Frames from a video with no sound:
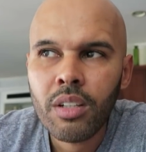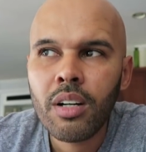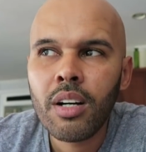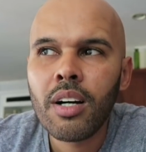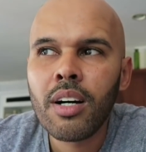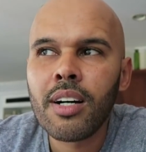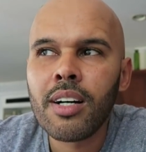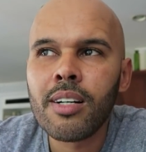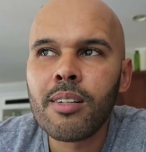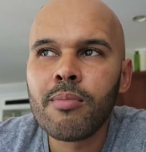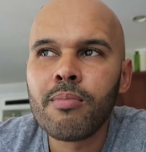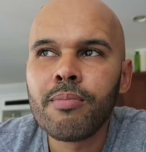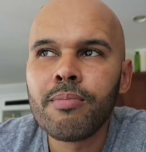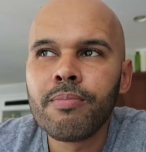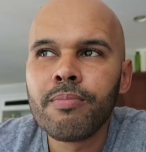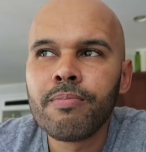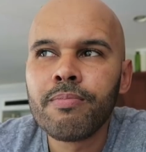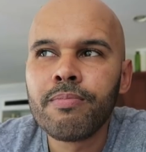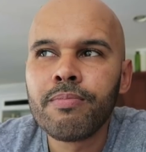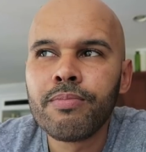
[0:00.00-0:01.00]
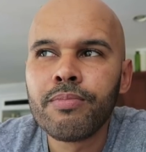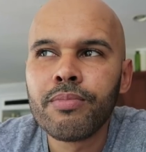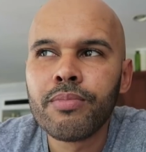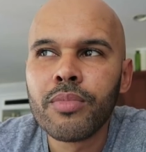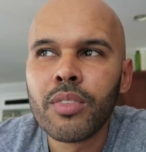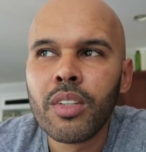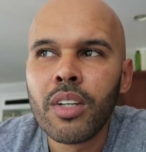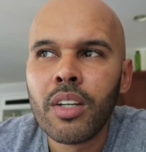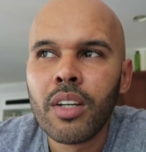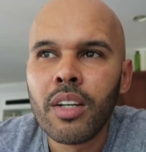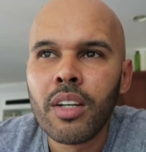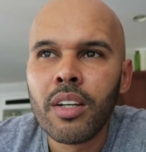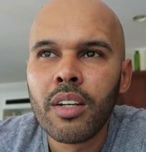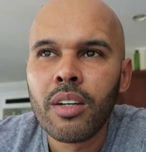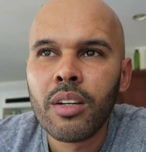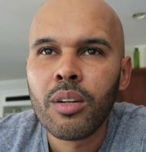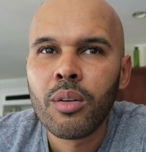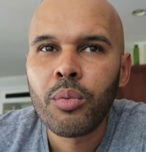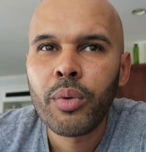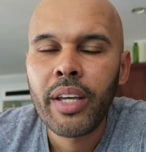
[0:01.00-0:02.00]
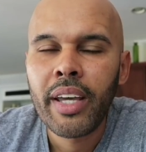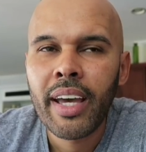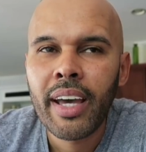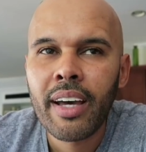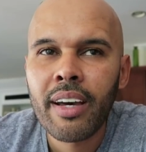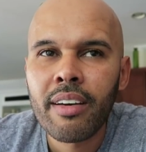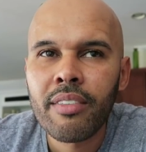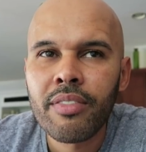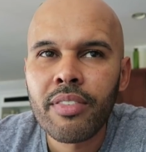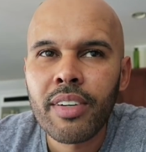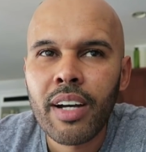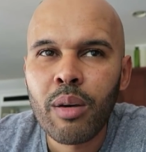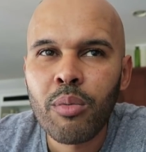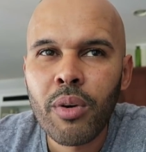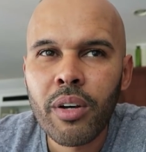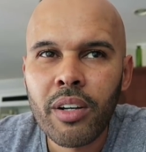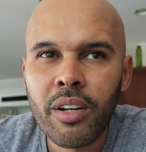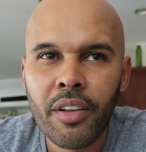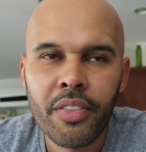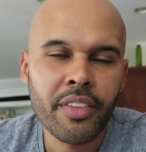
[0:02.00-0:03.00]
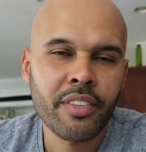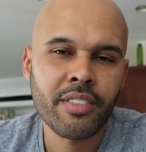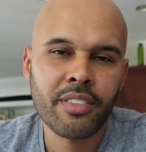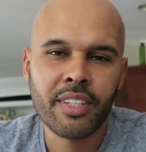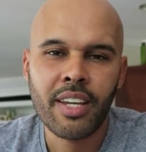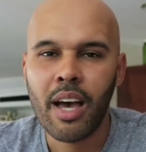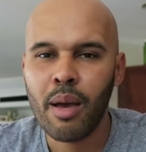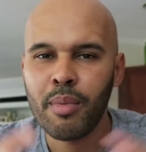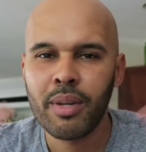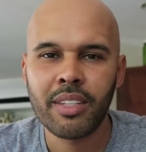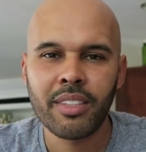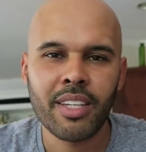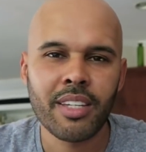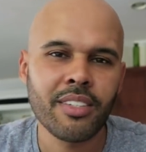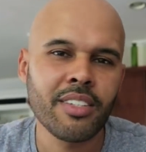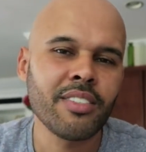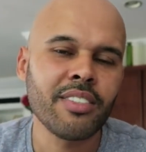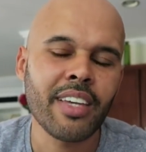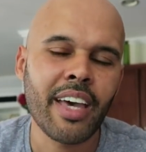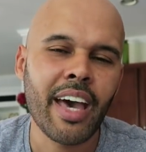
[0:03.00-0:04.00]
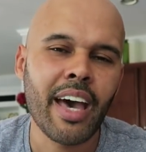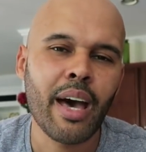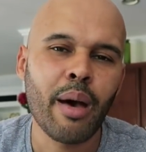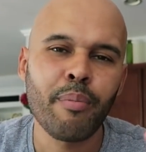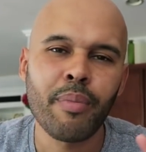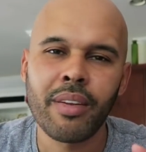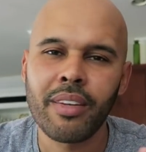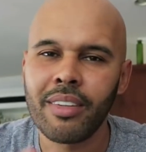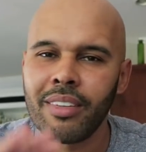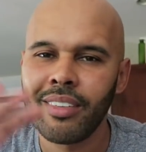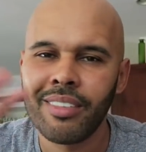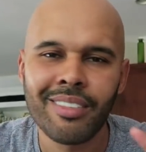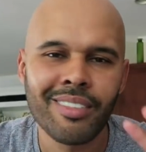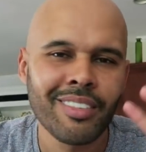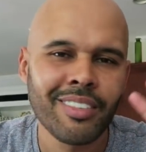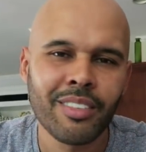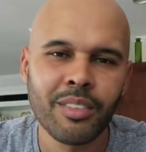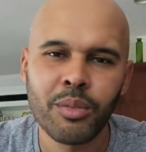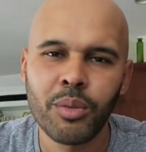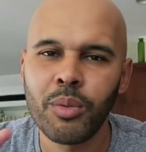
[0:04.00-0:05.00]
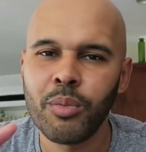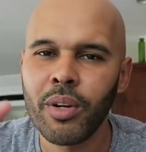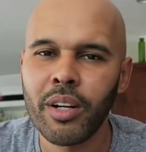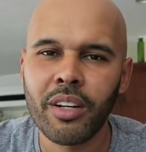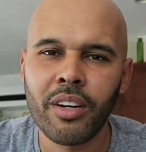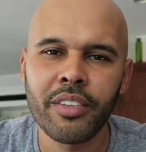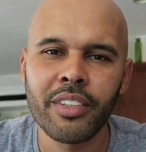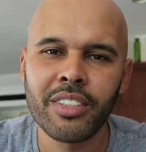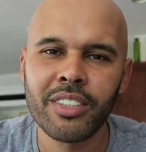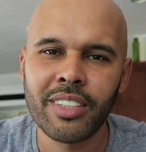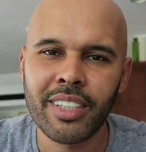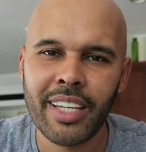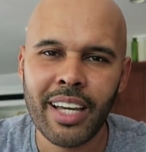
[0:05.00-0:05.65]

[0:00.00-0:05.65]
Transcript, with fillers: um, we have, I work on this time and attendance app and we work on these